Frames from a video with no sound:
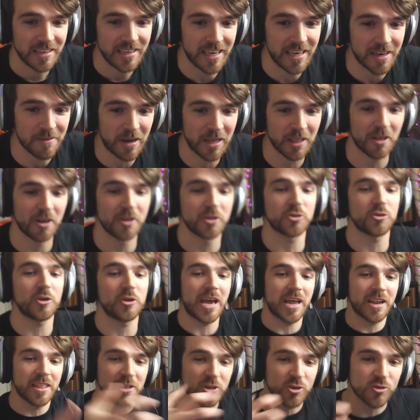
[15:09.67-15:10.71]
get my
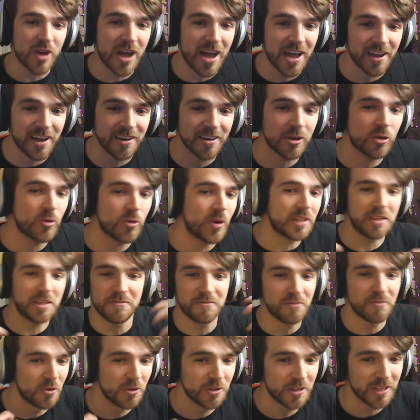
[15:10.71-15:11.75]
laundry out of the dryer, quickly
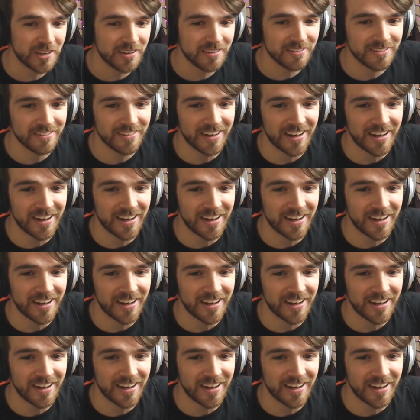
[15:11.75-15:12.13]
fold it.